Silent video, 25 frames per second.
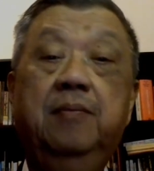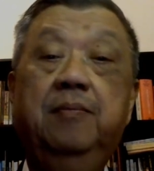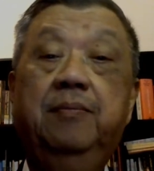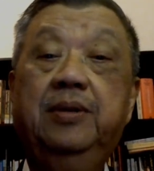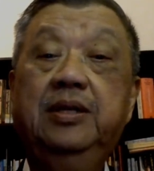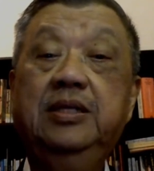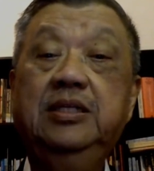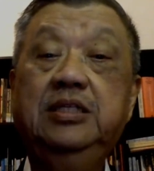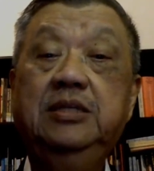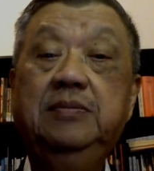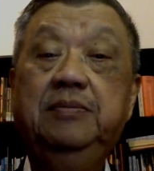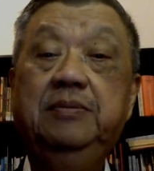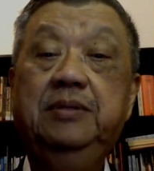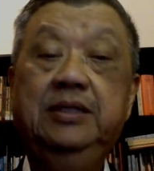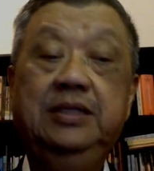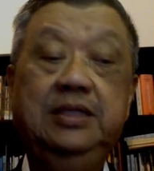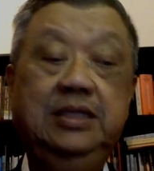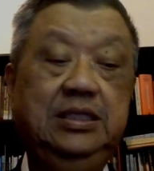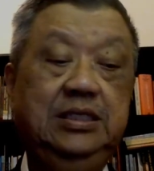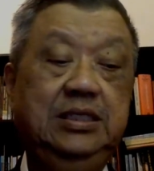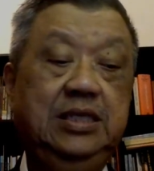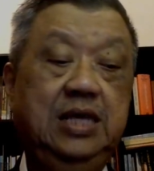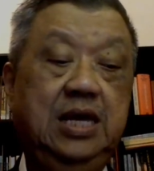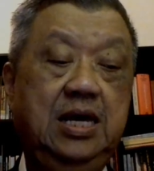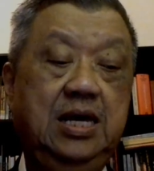principle
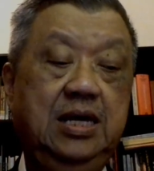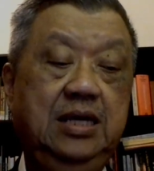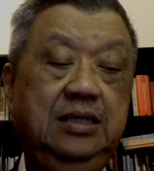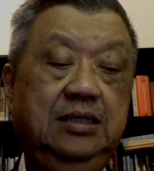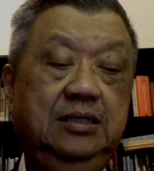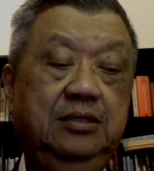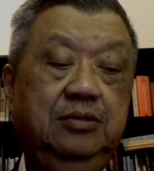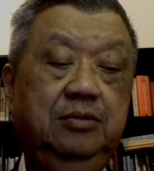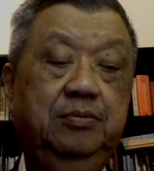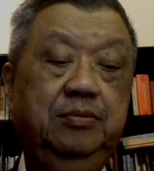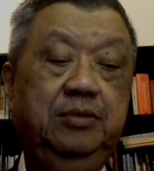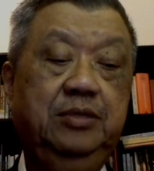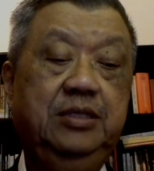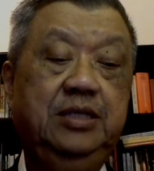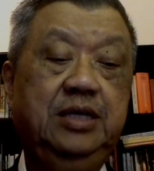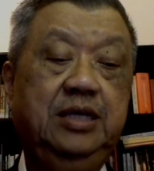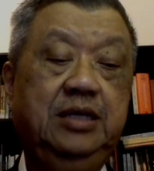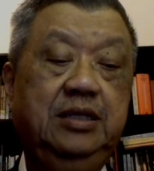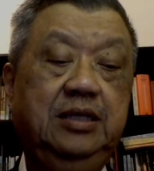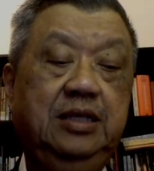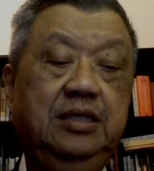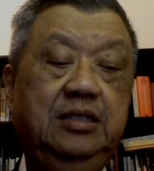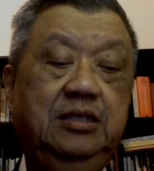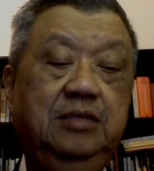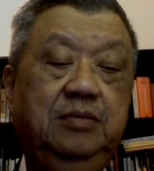designed to
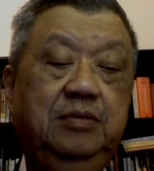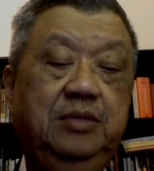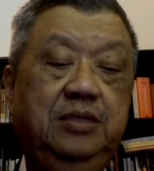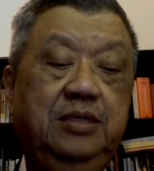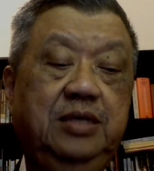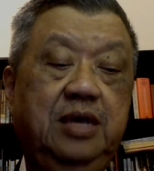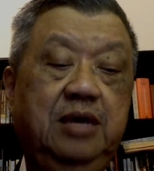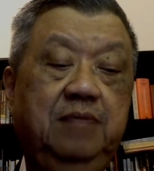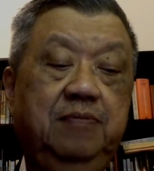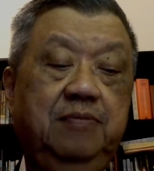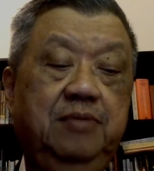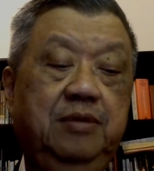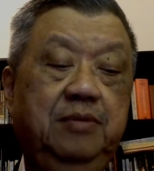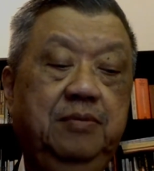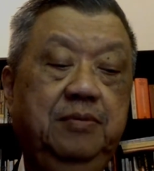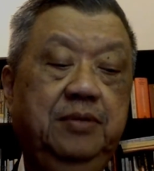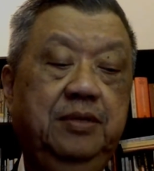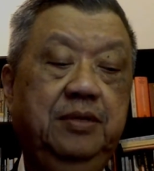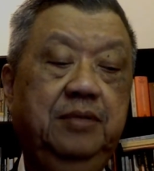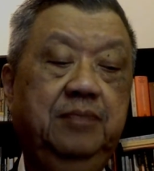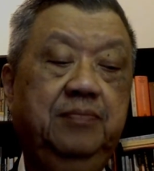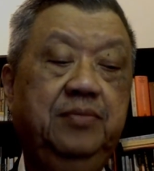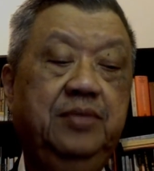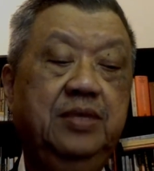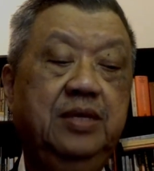protect LGBTI
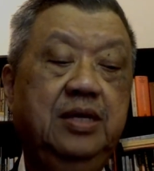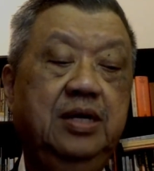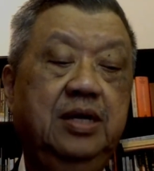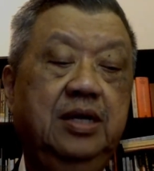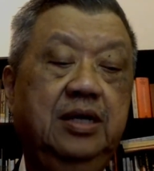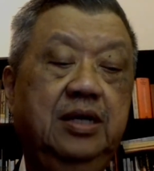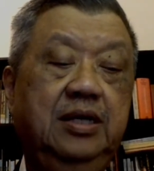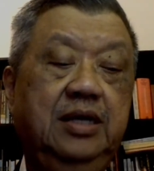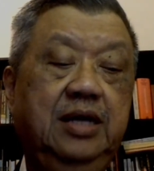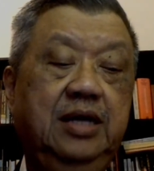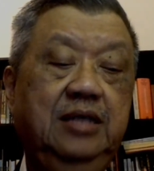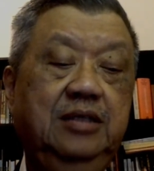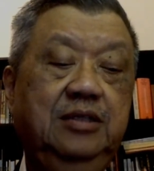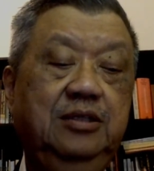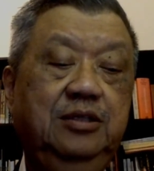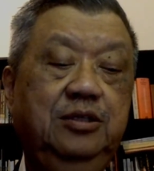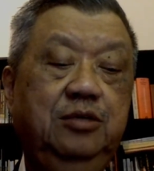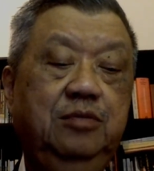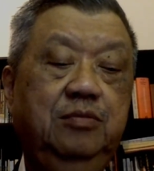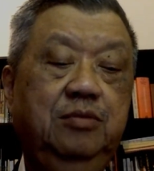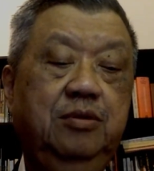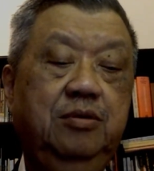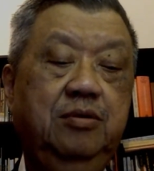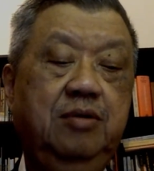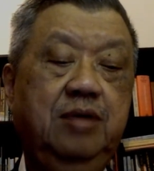people against
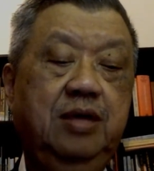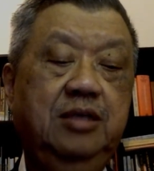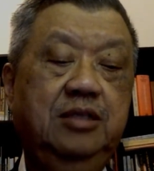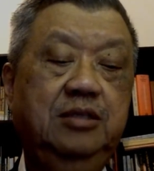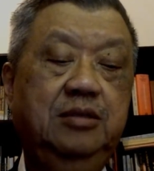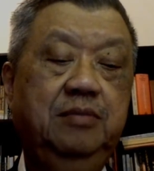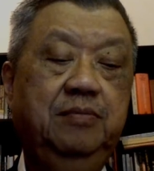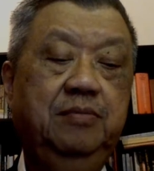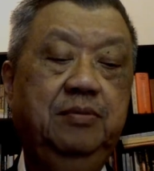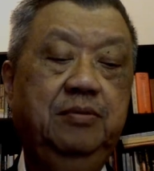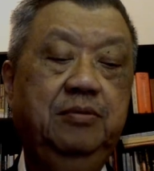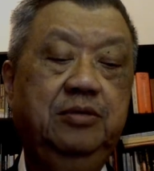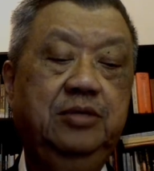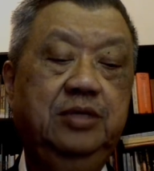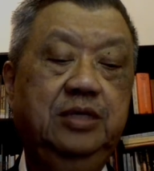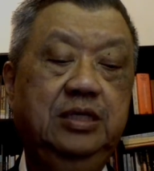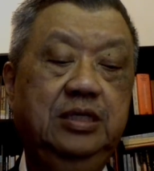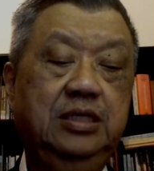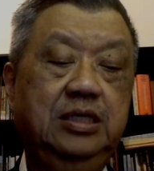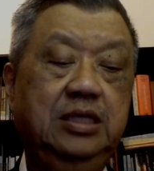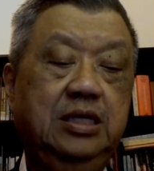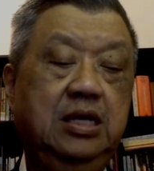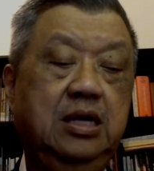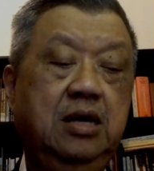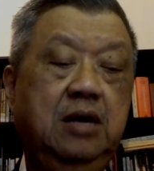human rights
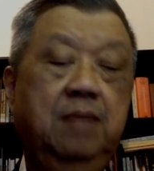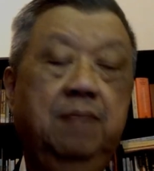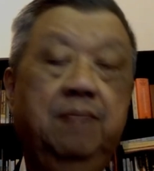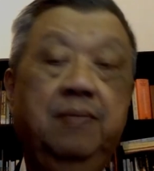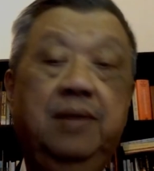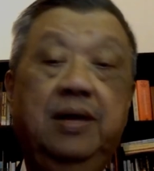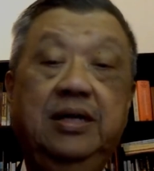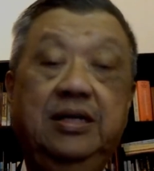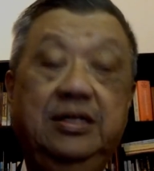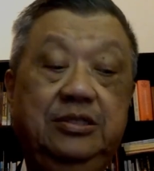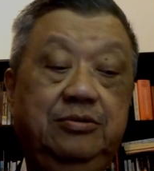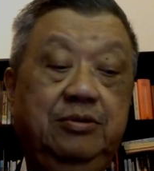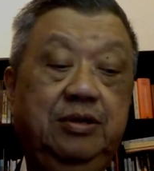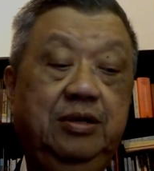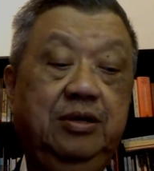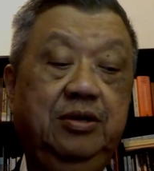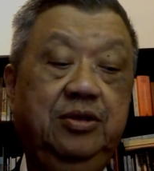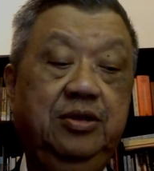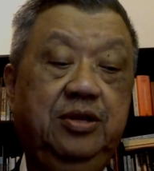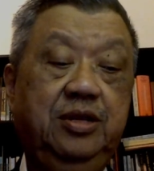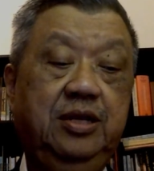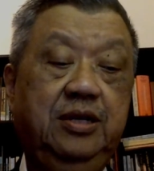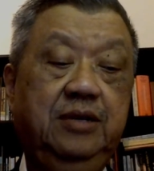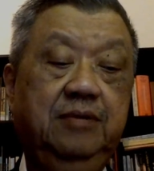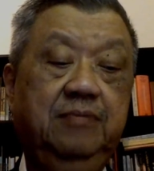abuses by
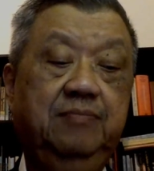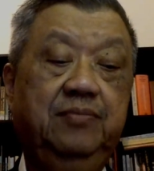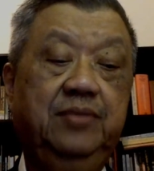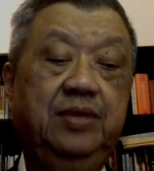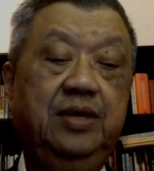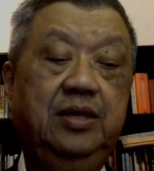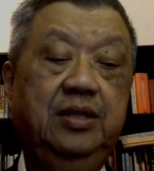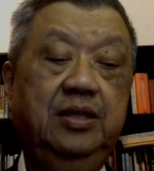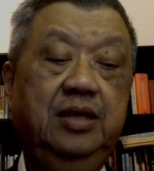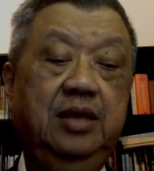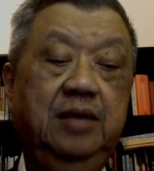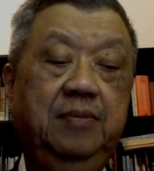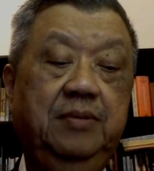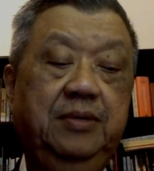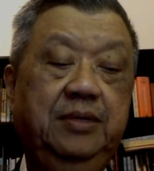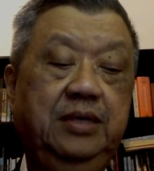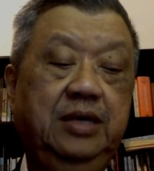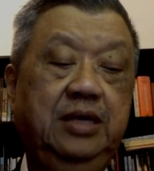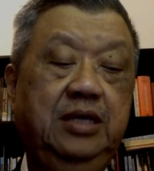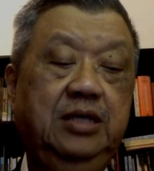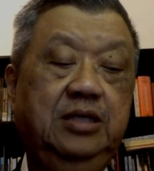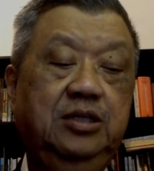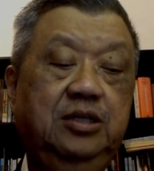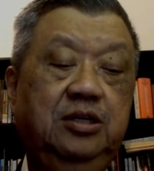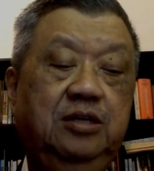strengthening the
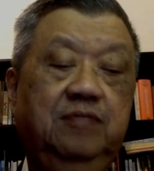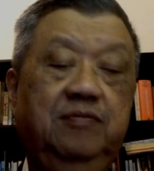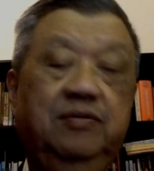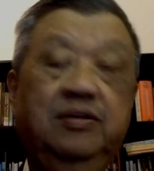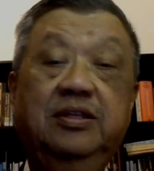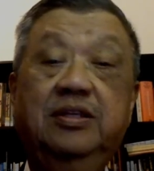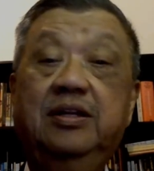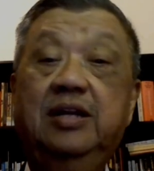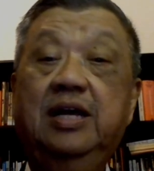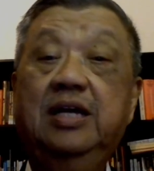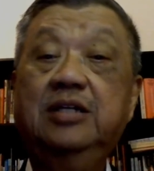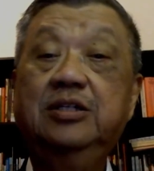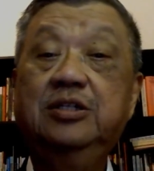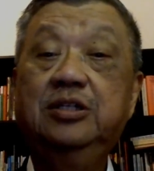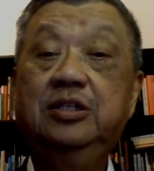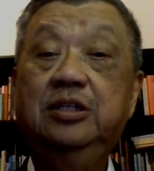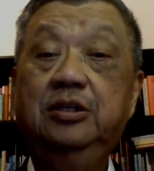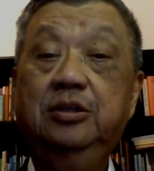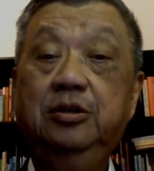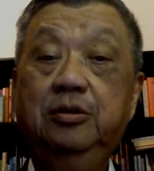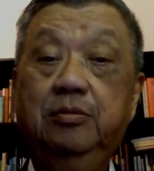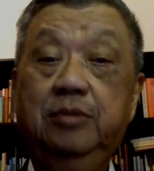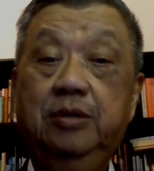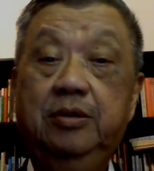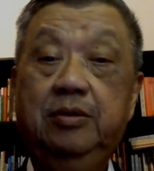application of international
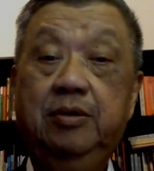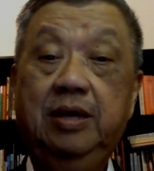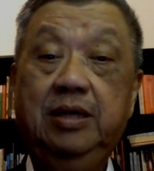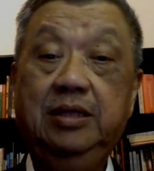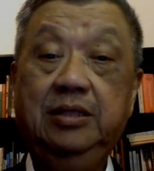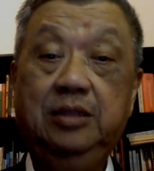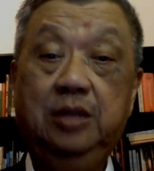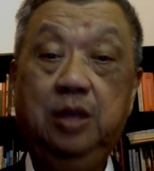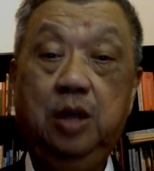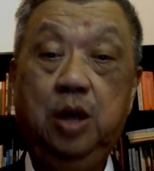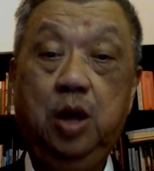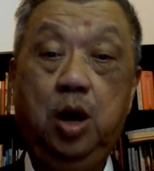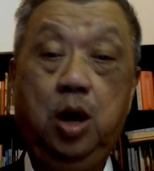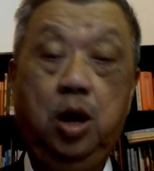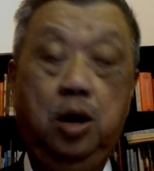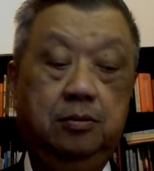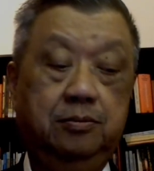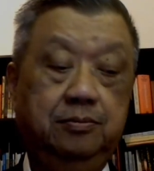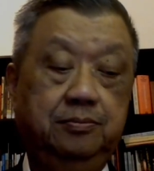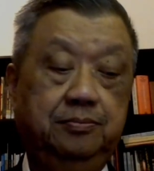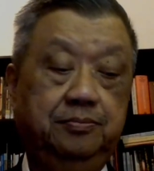human rights law.